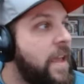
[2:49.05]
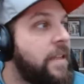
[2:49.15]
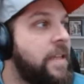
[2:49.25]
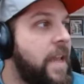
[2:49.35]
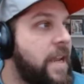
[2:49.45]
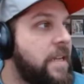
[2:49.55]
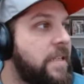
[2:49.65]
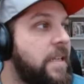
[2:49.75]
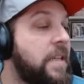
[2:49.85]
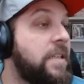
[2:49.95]
the
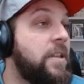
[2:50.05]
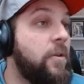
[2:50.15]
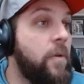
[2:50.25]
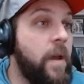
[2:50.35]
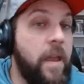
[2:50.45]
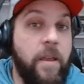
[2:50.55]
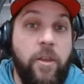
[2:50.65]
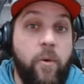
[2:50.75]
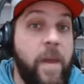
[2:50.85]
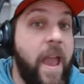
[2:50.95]
86 Euro,
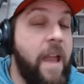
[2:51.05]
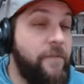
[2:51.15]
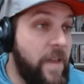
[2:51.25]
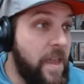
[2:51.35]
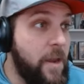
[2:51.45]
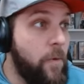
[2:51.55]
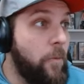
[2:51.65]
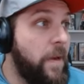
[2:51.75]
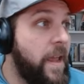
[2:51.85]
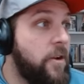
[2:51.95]
UEFA Euro
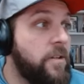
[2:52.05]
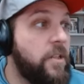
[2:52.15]
players.